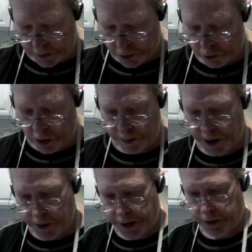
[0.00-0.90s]

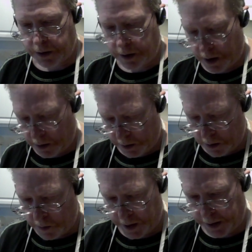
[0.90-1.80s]
strawberries, no, you
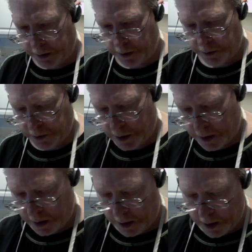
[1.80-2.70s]
don't want to eat those.
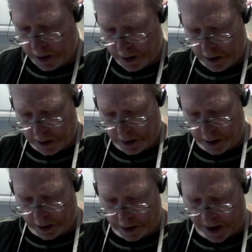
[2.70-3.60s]

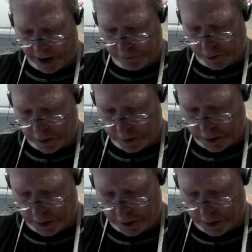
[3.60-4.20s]
After the